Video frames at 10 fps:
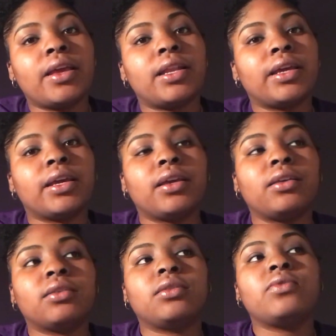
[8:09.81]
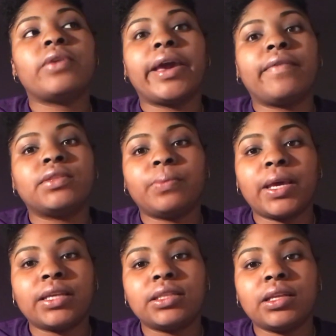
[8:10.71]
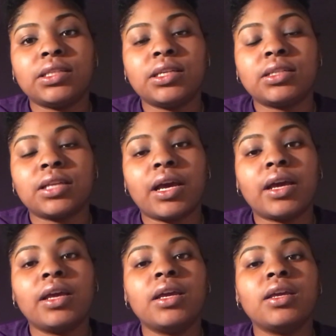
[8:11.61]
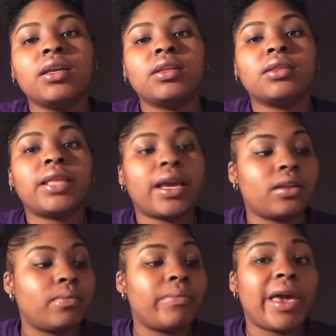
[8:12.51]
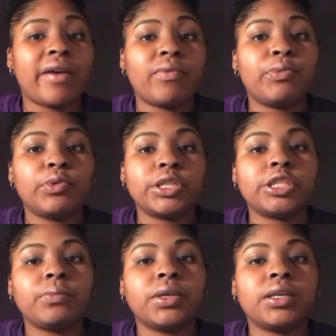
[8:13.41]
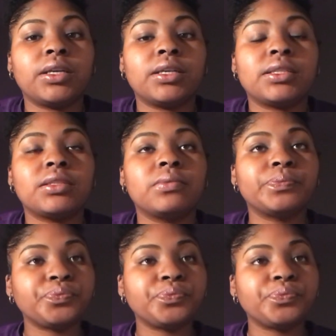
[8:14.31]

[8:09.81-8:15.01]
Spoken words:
Like, you have to pass that TSI, that math portion, because